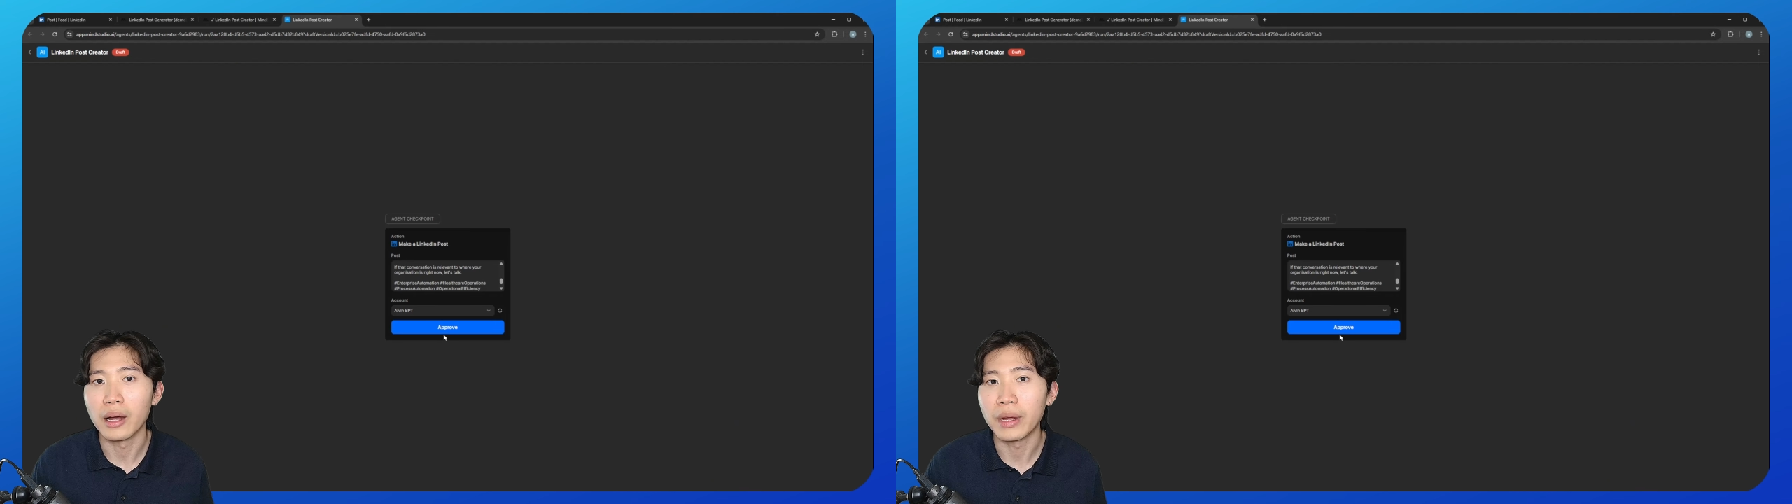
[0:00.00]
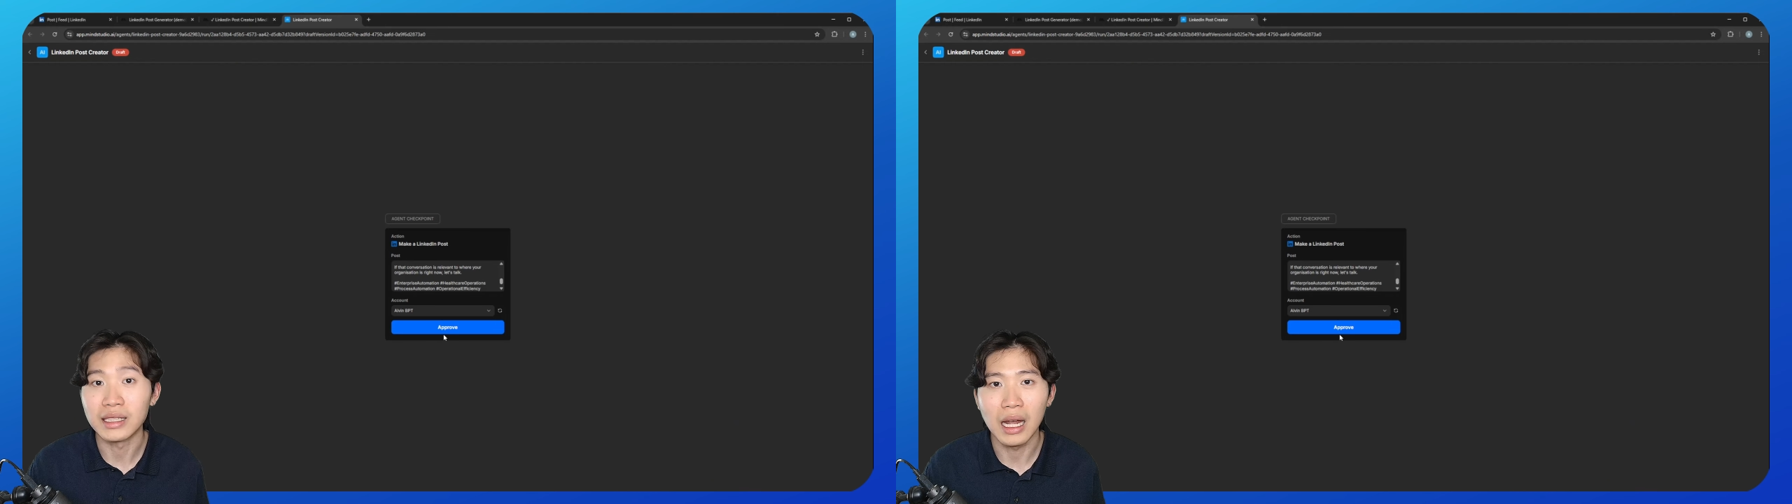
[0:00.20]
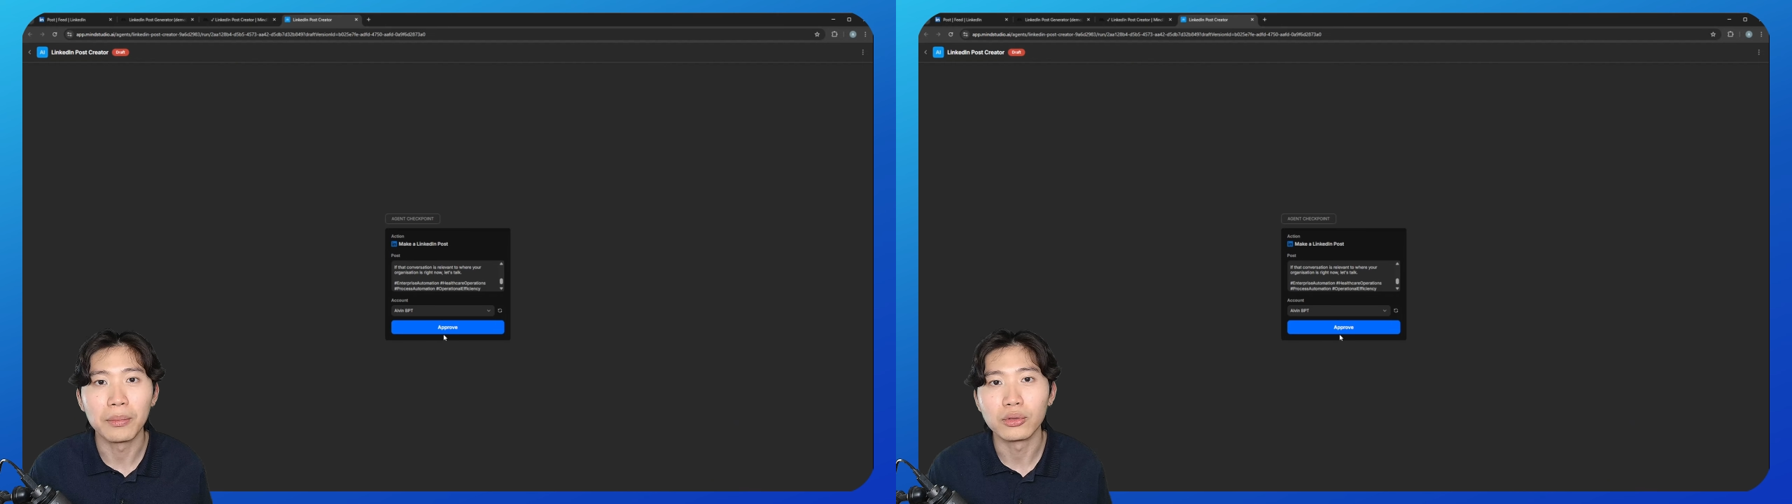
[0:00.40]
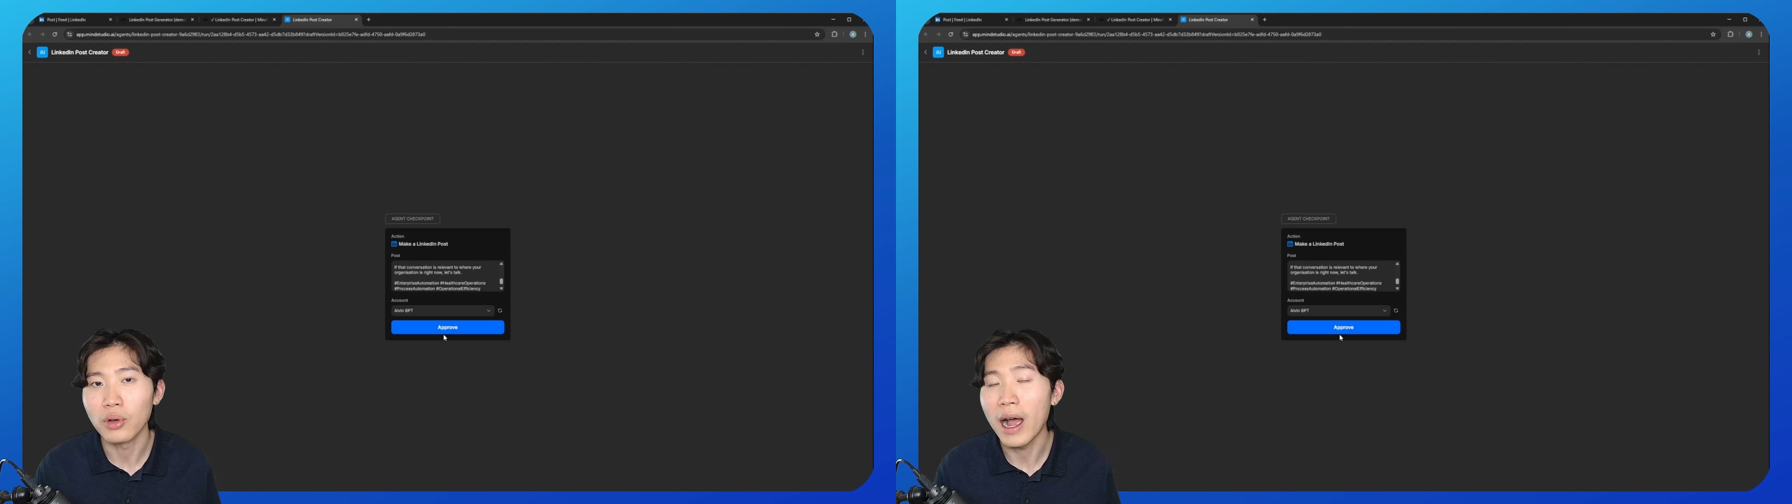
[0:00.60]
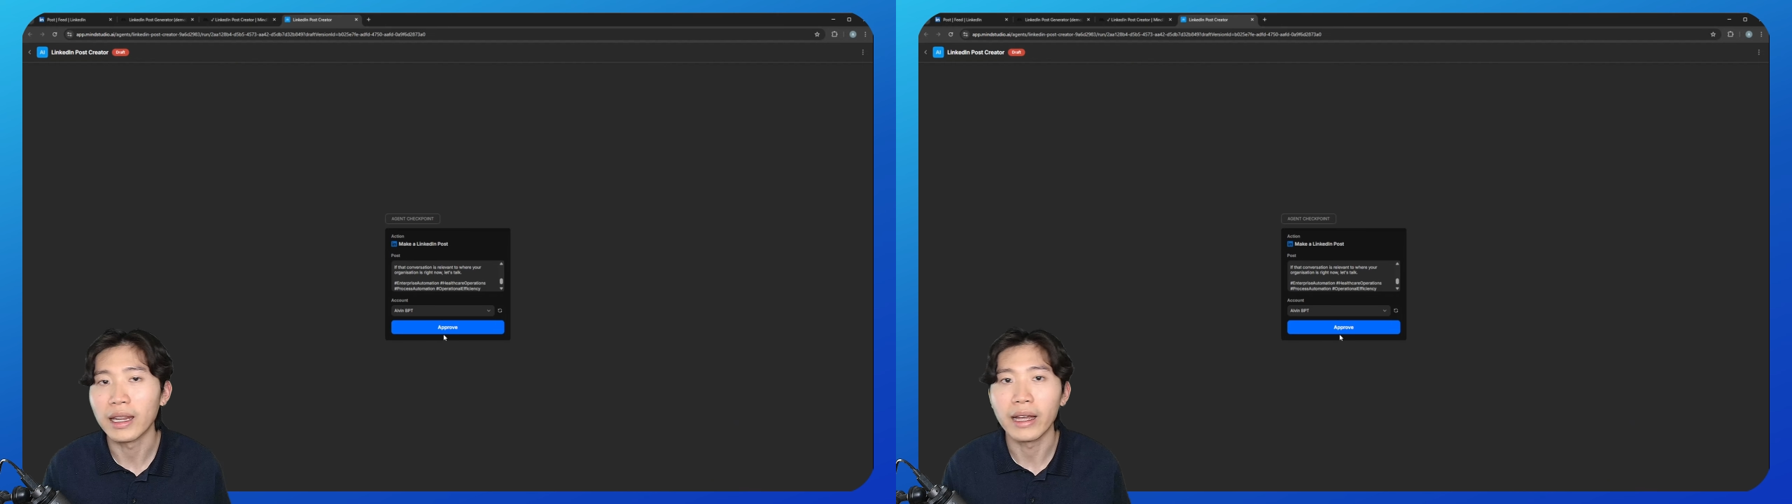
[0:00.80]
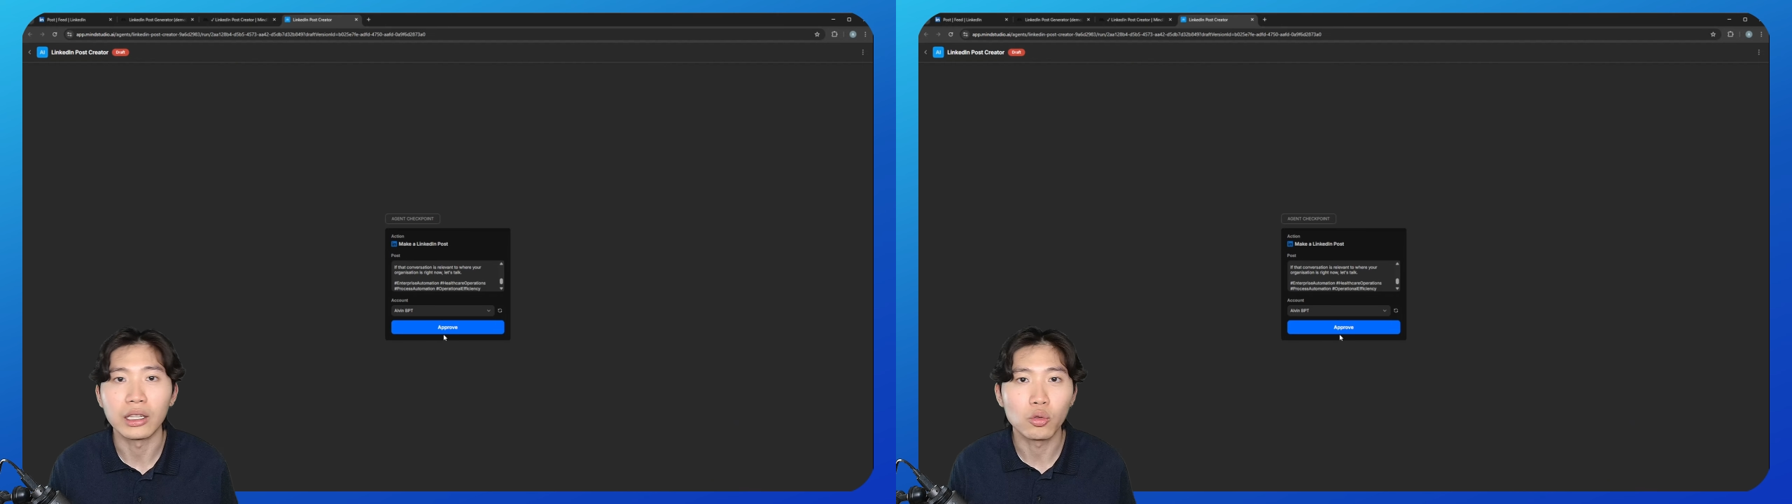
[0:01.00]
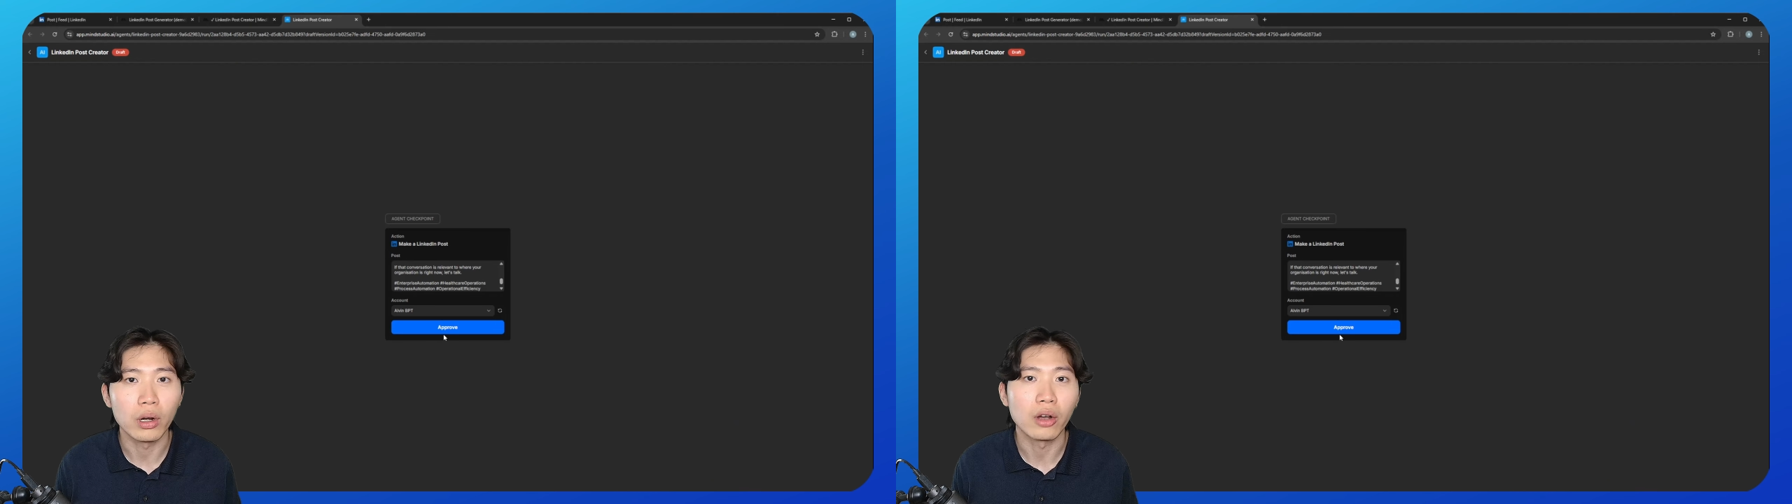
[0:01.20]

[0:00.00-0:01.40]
example to highlight the quirk